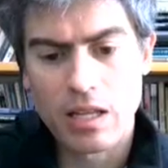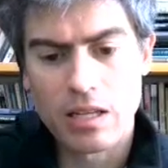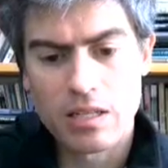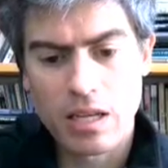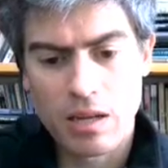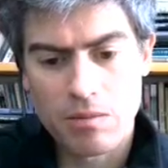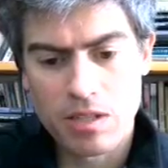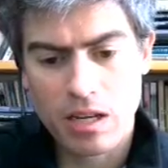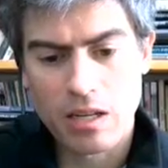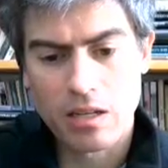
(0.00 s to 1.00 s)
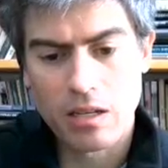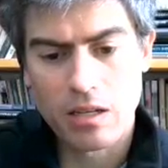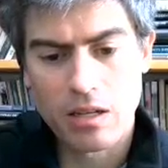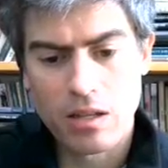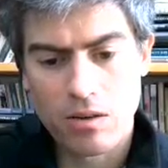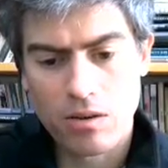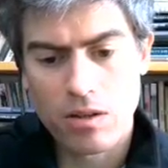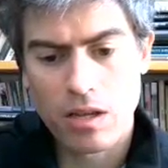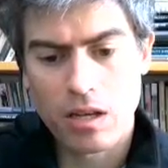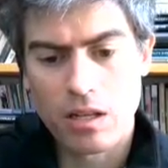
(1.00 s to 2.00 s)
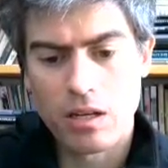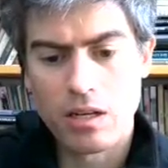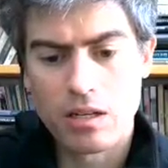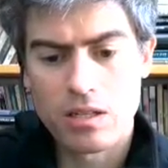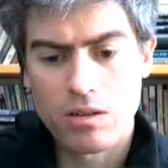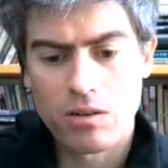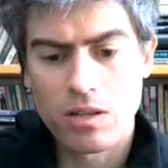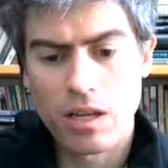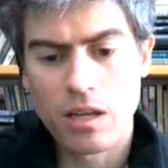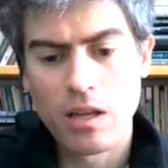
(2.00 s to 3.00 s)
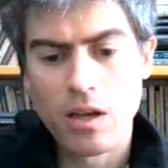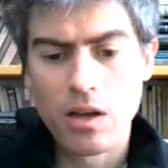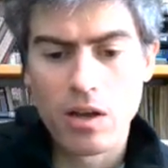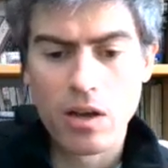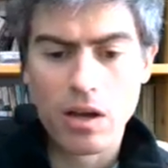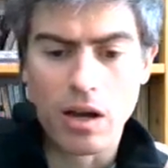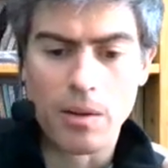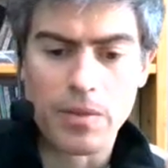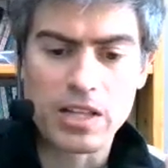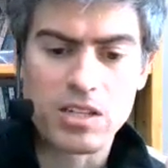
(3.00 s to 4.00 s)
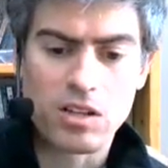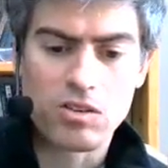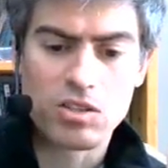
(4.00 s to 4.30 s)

and then Sam's second and third thing, and then Anita's third thing. That's another